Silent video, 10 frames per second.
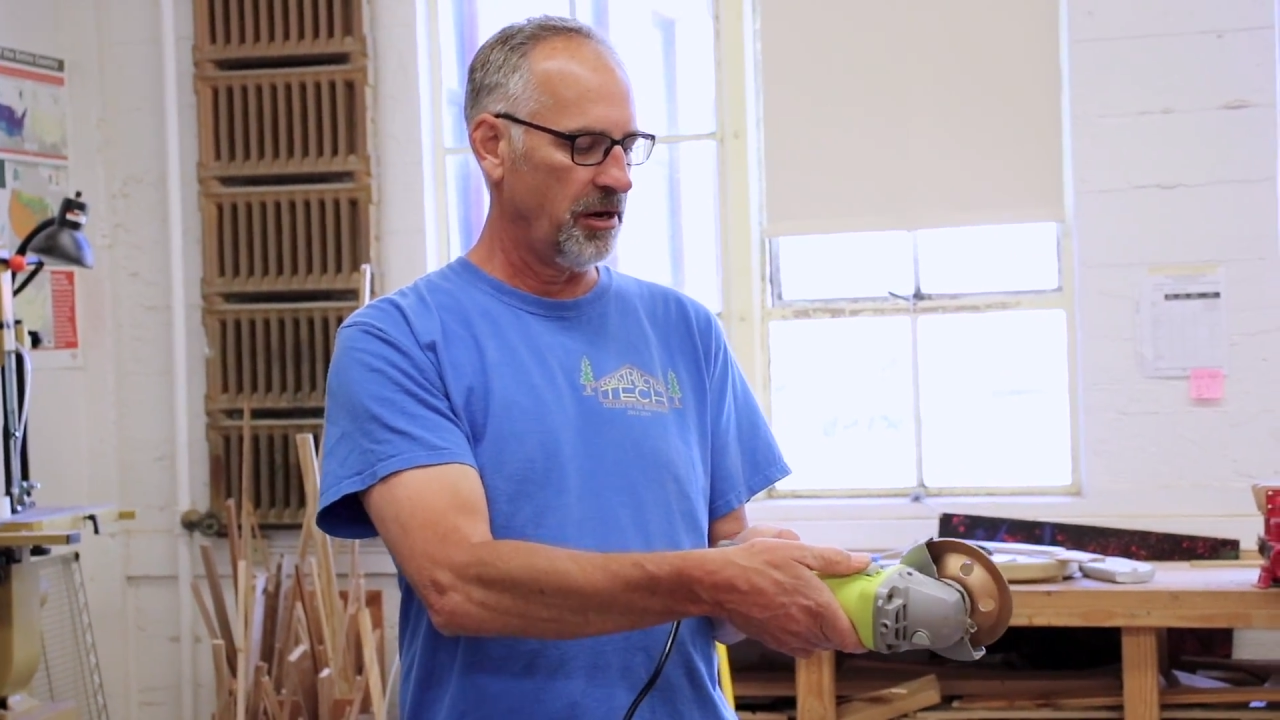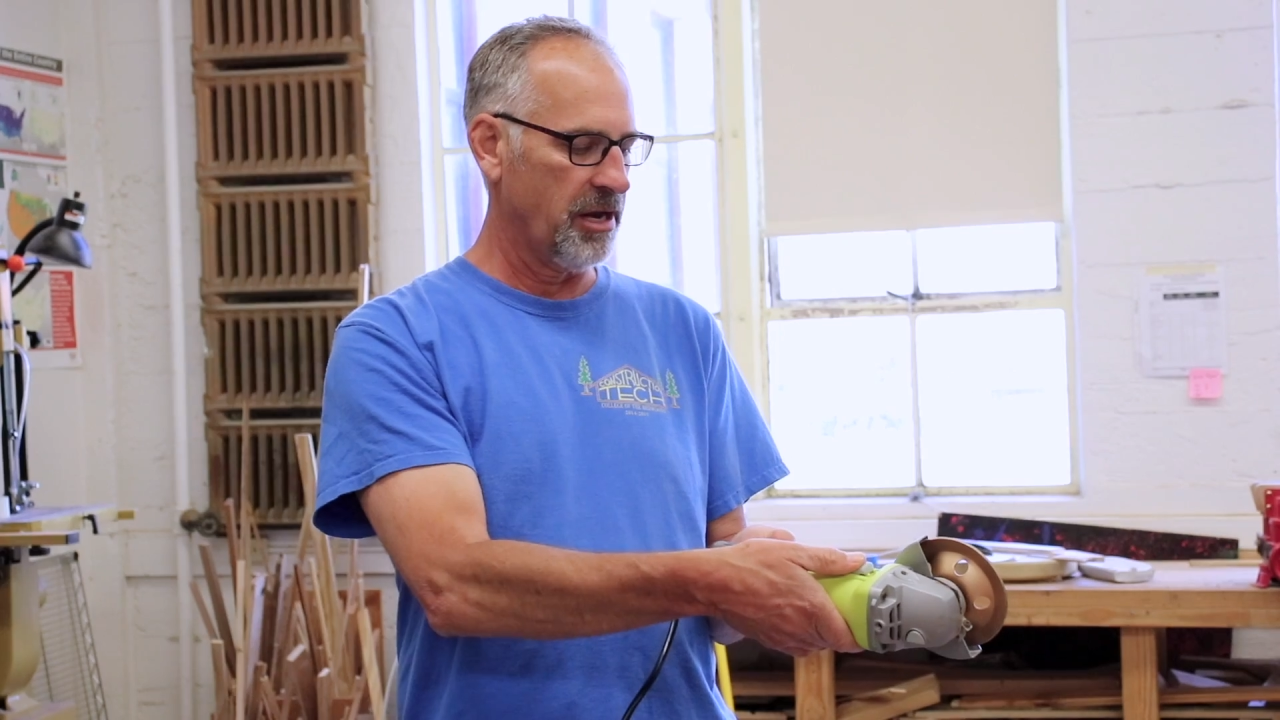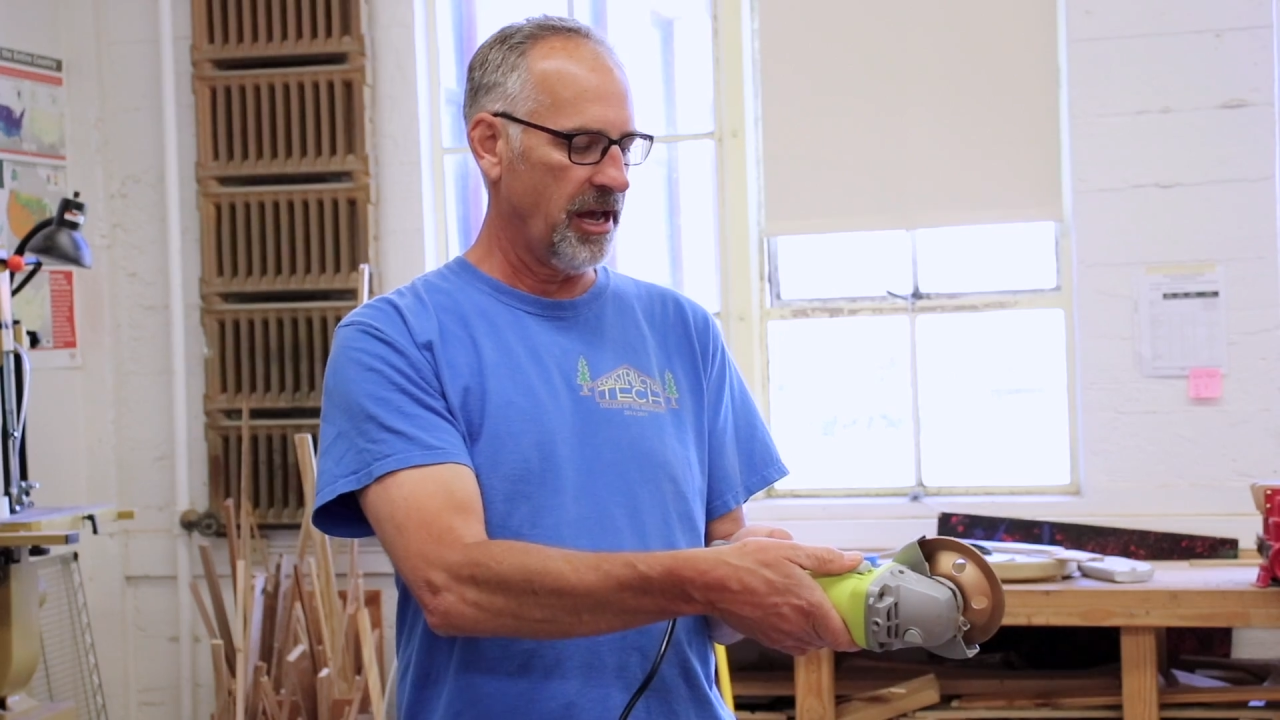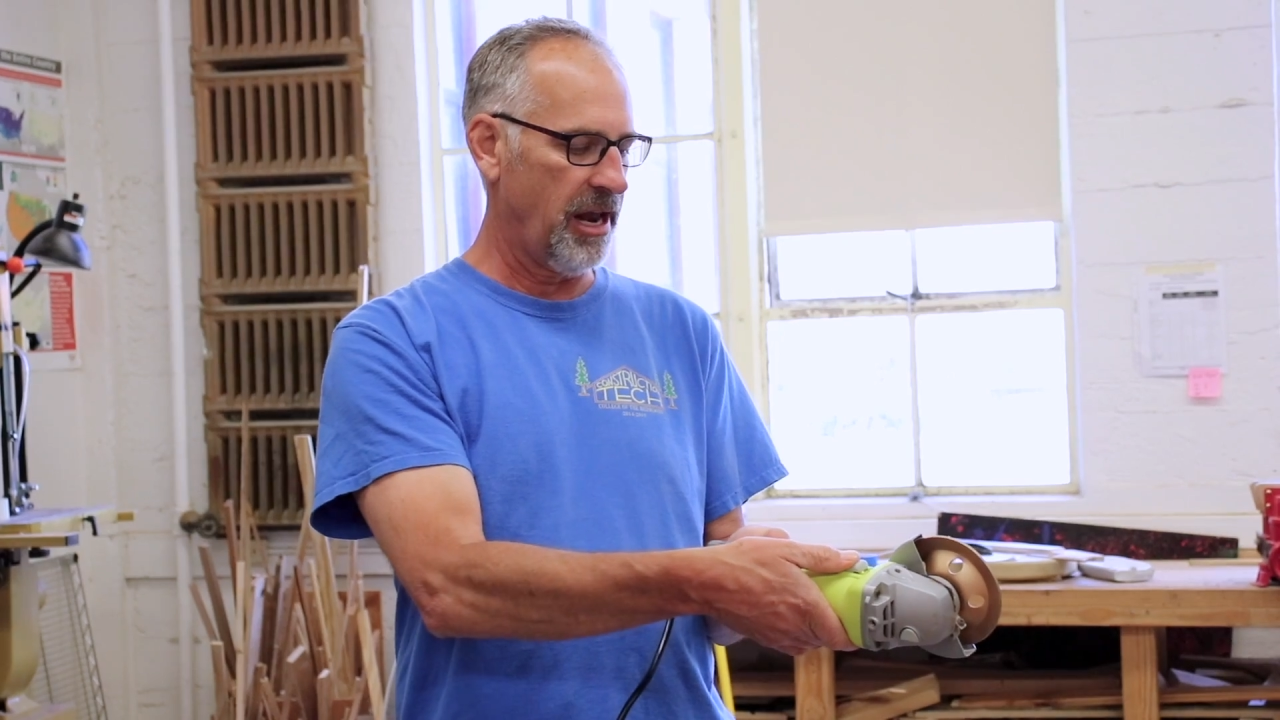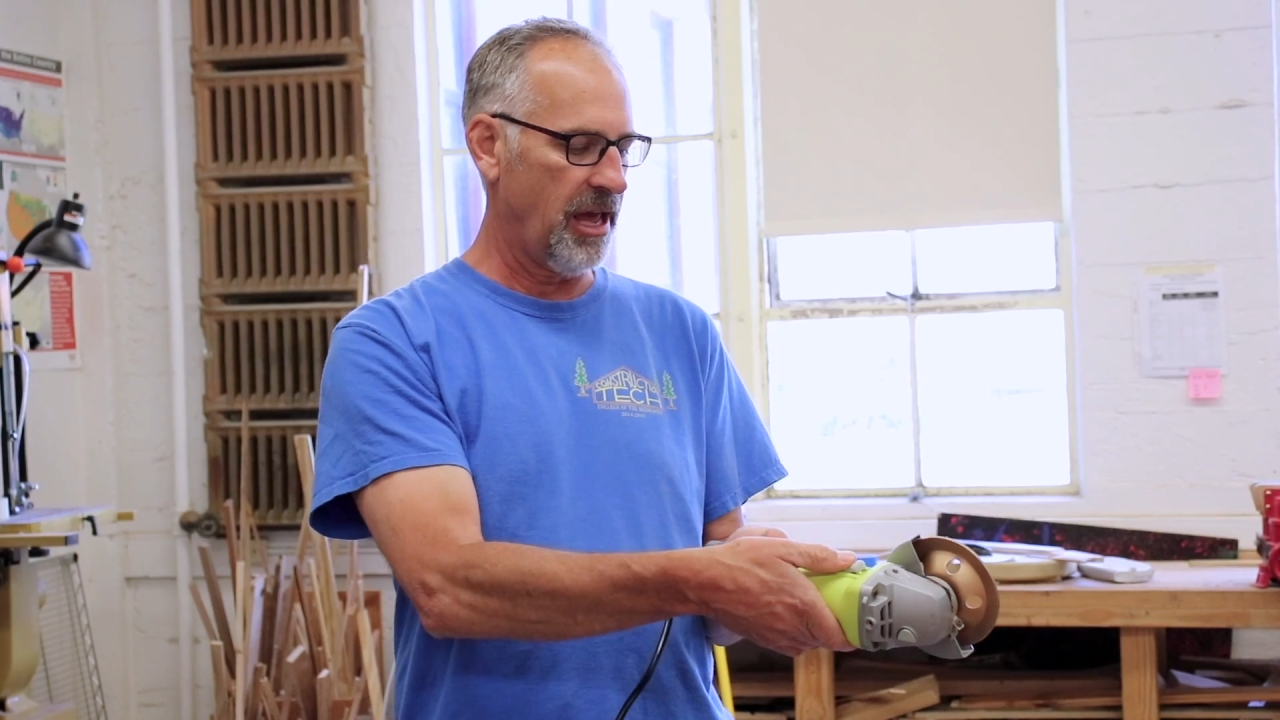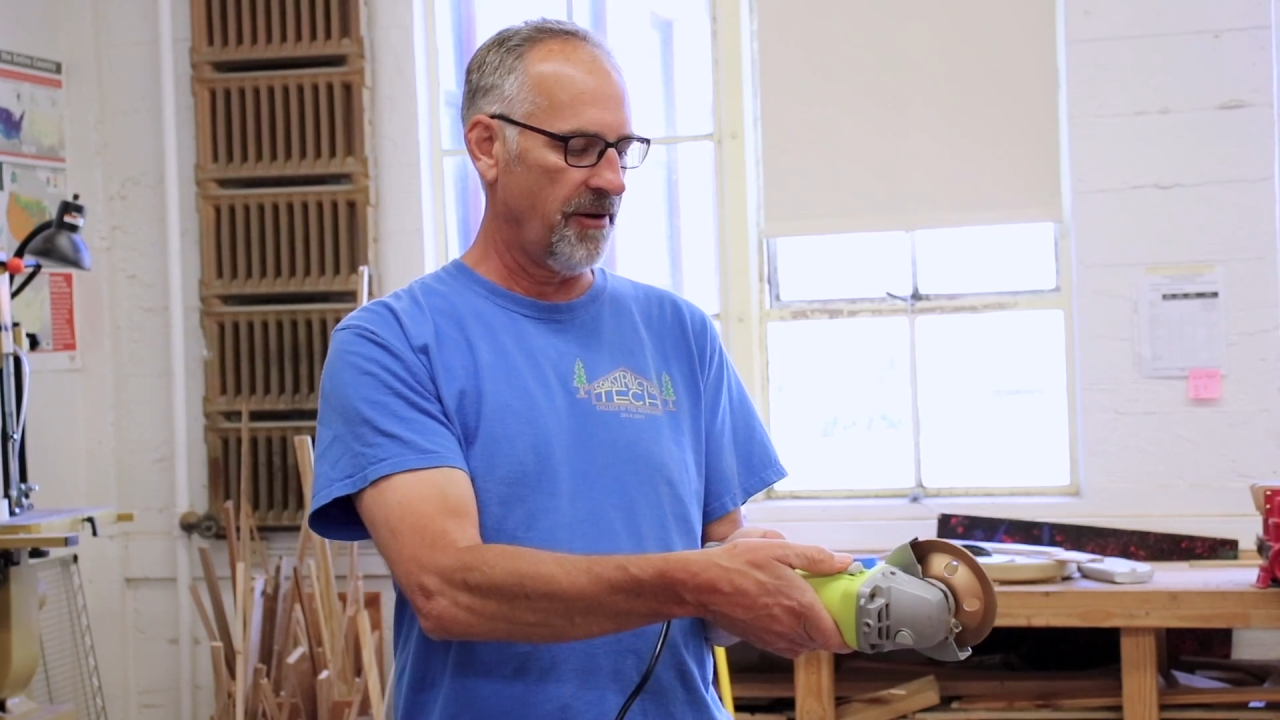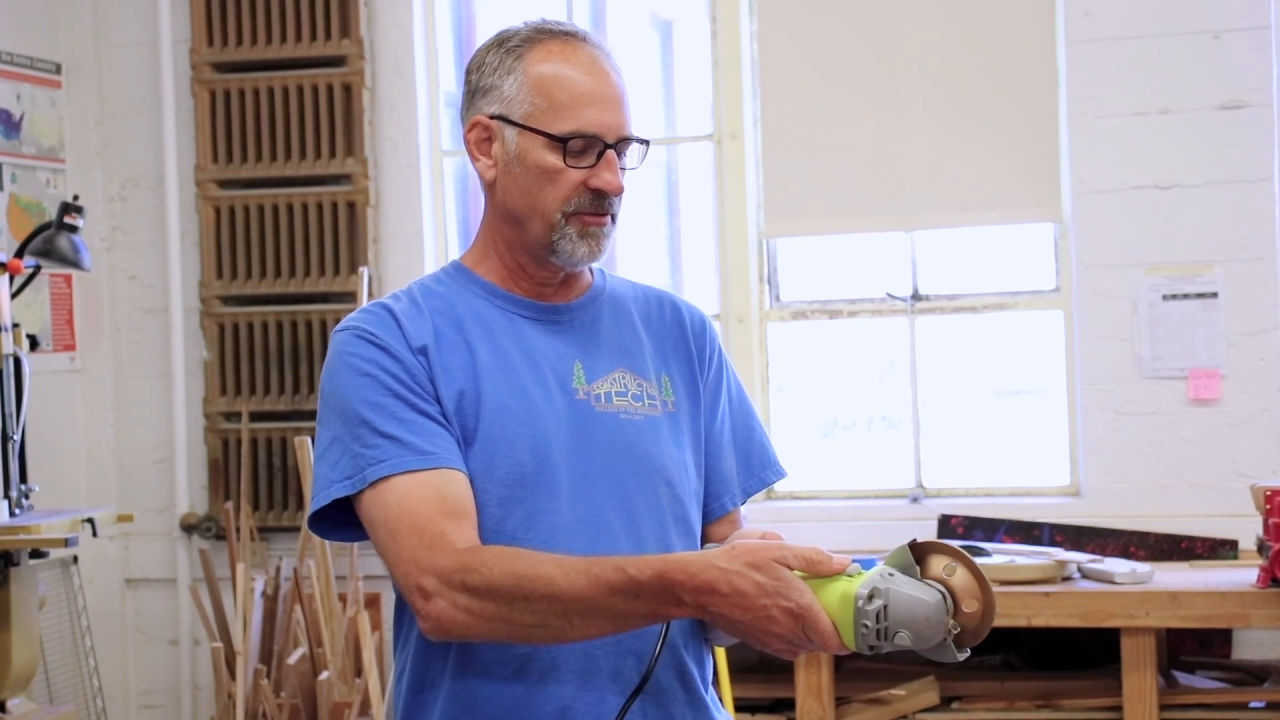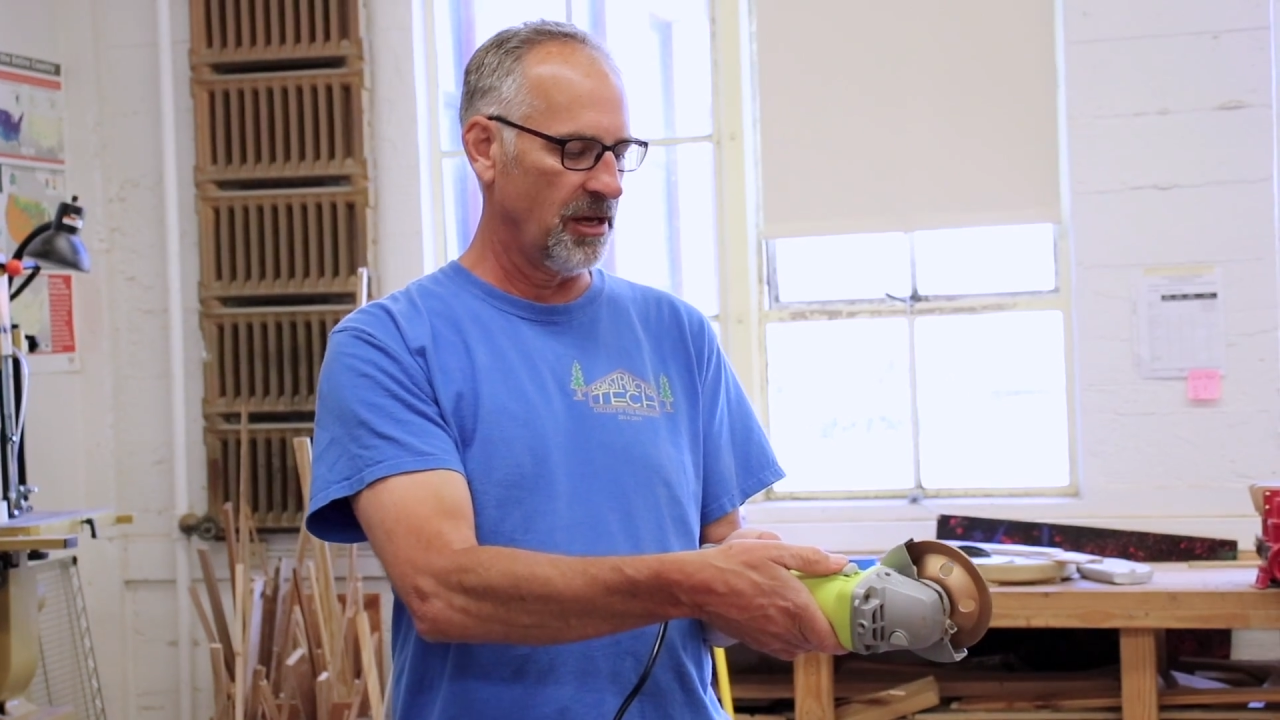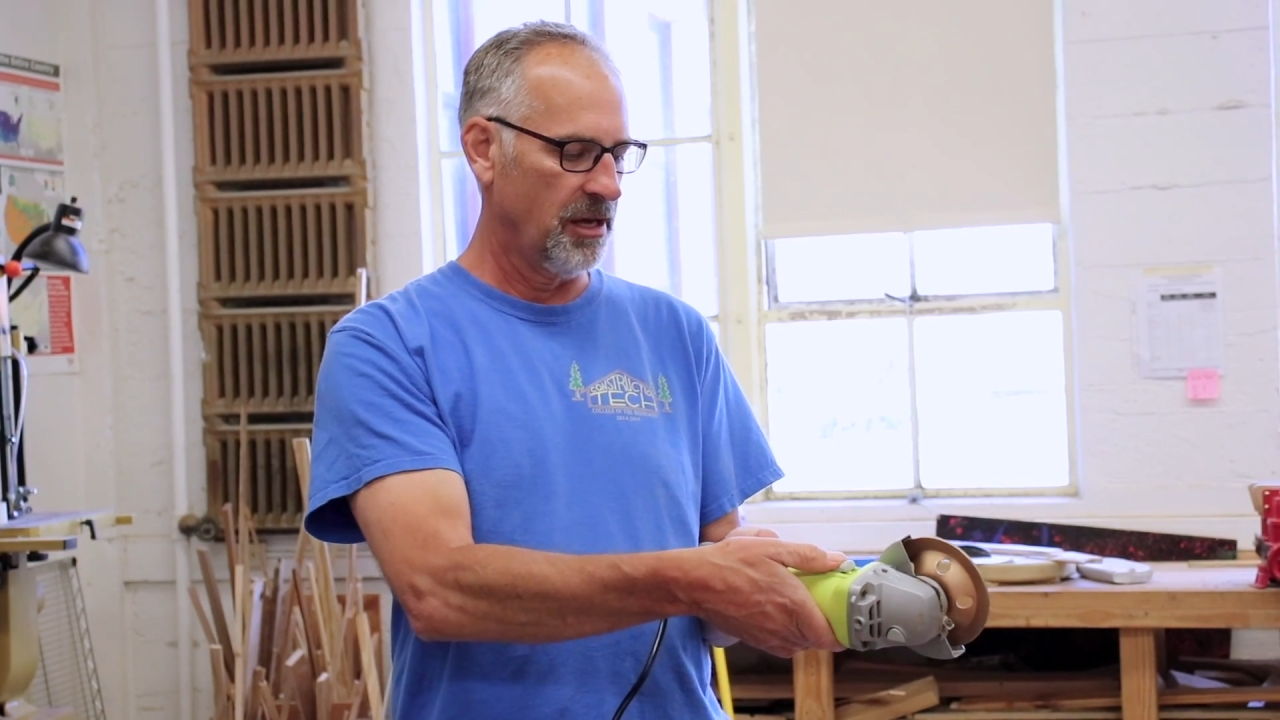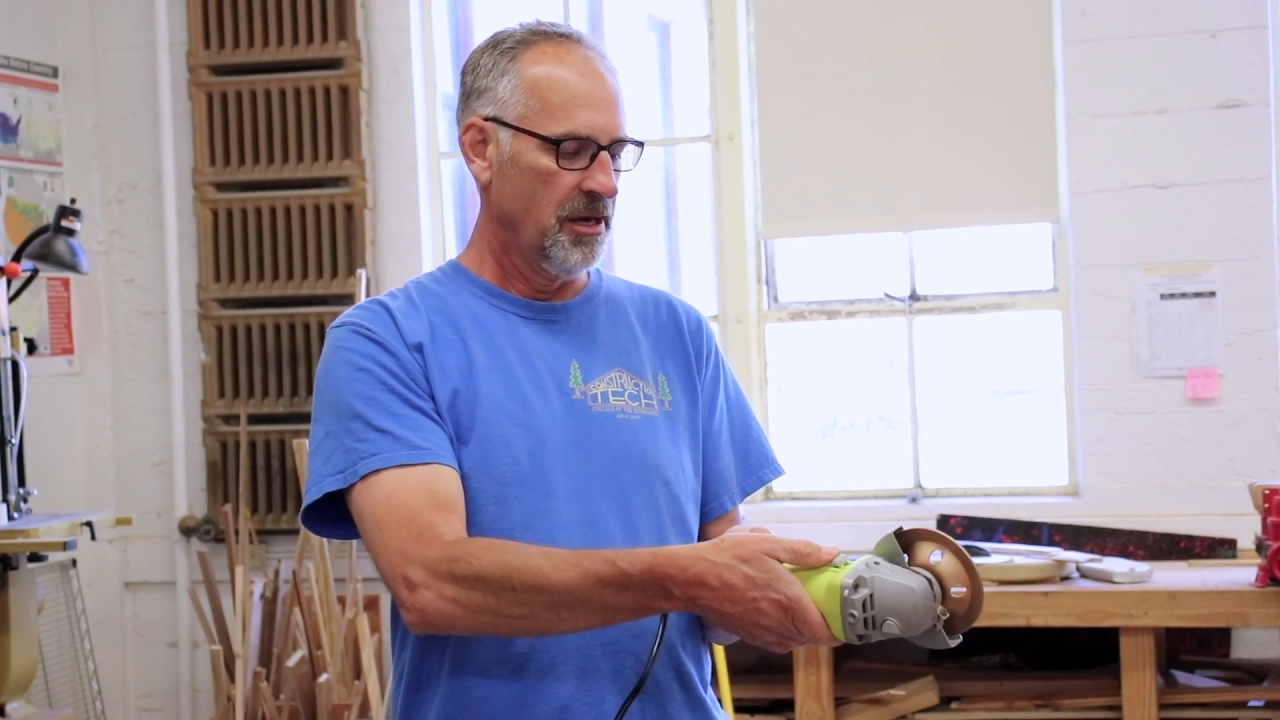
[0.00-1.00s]
you kind of have
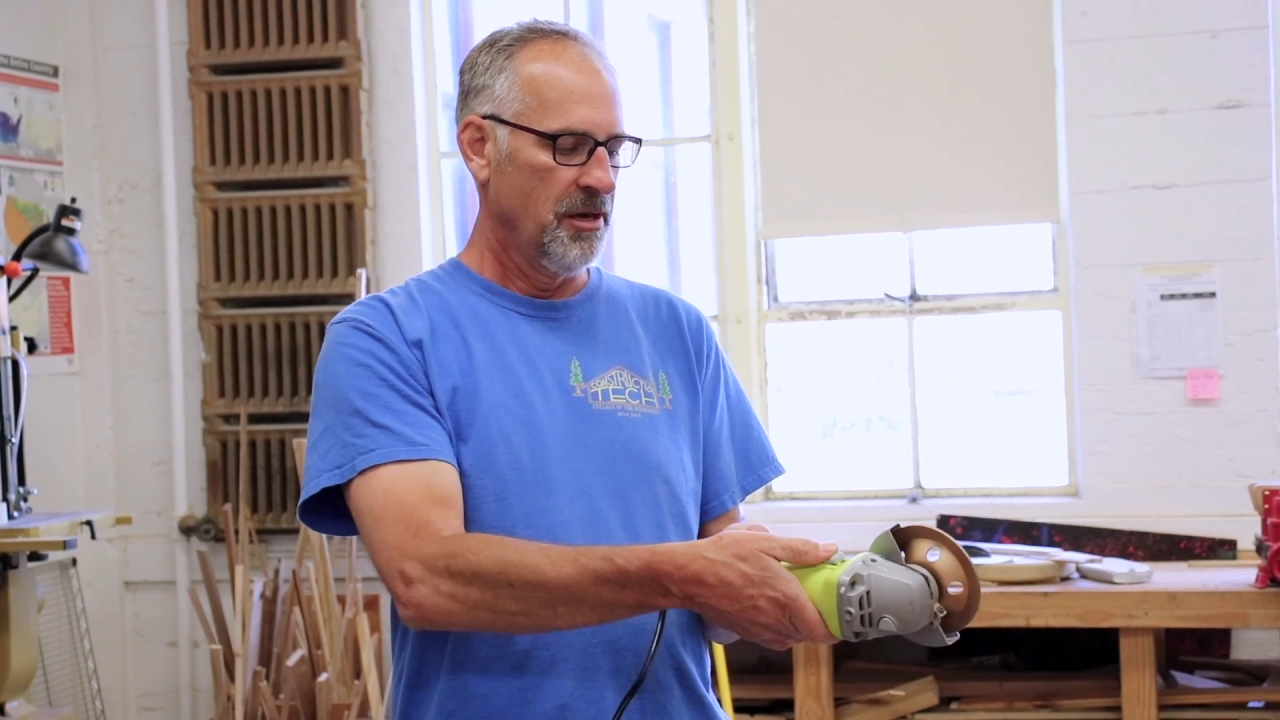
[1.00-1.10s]
to